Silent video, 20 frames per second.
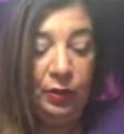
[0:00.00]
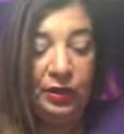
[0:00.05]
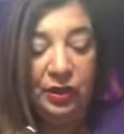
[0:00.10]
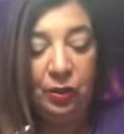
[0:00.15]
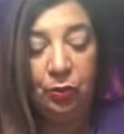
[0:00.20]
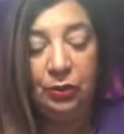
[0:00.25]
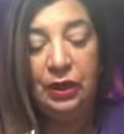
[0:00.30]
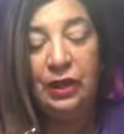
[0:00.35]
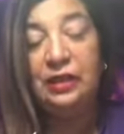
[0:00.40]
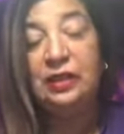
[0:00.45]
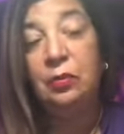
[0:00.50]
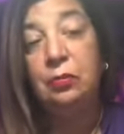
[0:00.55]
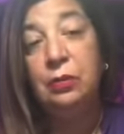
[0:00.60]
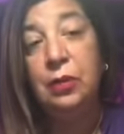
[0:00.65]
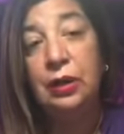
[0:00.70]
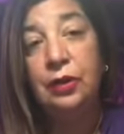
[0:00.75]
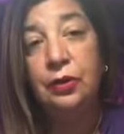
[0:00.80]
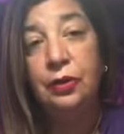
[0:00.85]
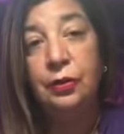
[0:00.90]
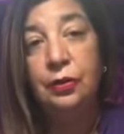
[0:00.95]
with someone that's a
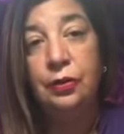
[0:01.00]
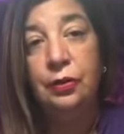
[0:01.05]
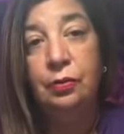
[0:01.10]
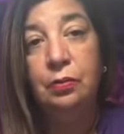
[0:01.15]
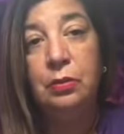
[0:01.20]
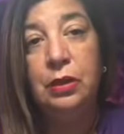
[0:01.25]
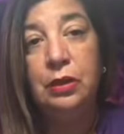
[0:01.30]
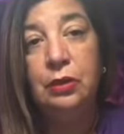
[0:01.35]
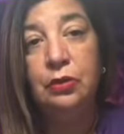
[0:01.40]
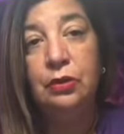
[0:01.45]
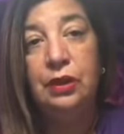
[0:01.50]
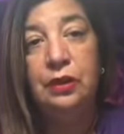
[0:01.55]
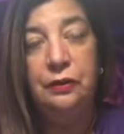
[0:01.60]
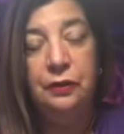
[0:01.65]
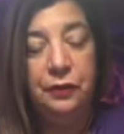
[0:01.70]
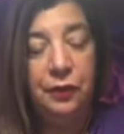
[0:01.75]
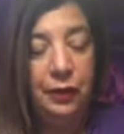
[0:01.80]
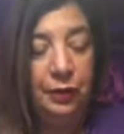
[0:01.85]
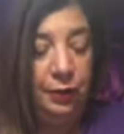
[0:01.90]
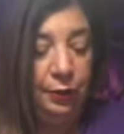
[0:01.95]
mother, motherly
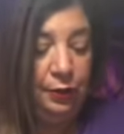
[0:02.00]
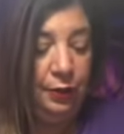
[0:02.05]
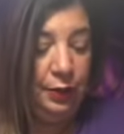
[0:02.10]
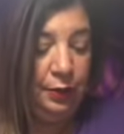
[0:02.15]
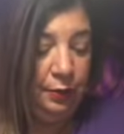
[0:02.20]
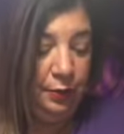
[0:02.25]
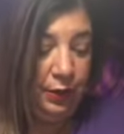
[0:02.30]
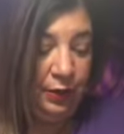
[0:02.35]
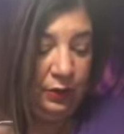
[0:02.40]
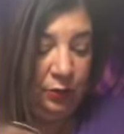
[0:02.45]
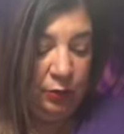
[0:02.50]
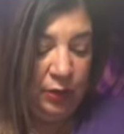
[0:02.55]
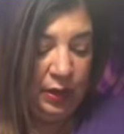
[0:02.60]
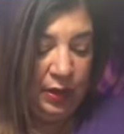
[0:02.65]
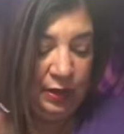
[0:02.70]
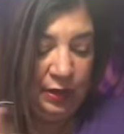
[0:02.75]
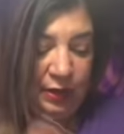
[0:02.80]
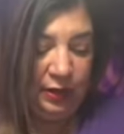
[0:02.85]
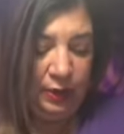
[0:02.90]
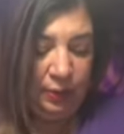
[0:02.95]
figure here is what
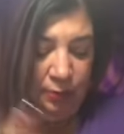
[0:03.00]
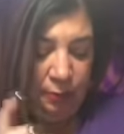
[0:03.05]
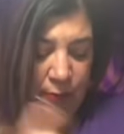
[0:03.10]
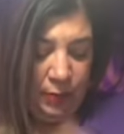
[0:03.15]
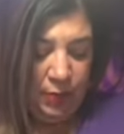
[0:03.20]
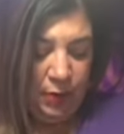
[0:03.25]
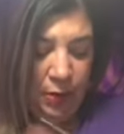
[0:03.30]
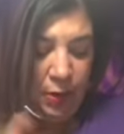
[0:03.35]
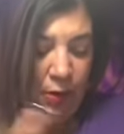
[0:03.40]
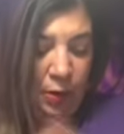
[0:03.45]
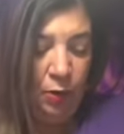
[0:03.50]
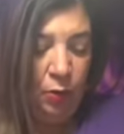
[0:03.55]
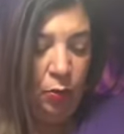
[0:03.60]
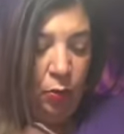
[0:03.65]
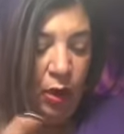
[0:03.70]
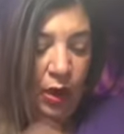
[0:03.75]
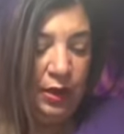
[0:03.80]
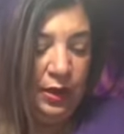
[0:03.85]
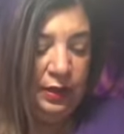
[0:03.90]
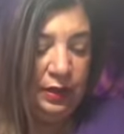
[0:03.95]
I see.
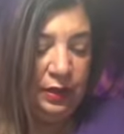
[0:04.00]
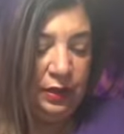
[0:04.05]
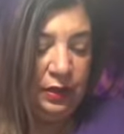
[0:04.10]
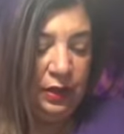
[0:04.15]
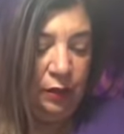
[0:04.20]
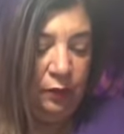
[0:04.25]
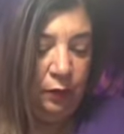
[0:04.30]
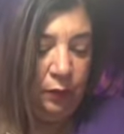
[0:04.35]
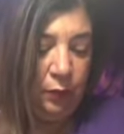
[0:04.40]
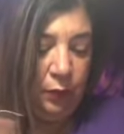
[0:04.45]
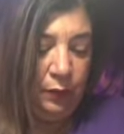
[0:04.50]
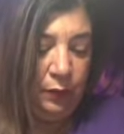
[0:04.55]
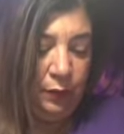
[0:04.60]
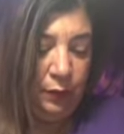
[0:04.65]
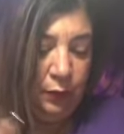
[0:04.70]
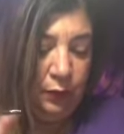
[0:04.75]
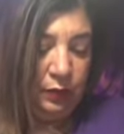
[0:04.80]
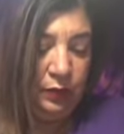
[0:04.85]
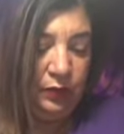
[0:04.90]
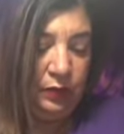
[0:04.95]
Why is the devil
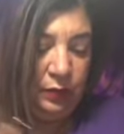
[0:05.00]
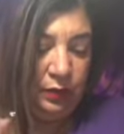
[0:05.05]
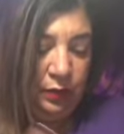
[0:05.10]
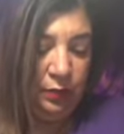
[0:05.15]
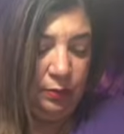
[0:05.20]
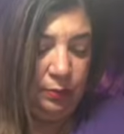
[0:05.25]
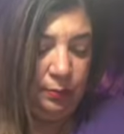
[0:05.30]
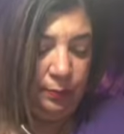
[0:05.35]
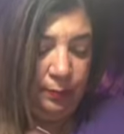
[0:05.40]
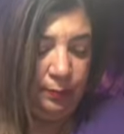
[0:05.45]
reversed?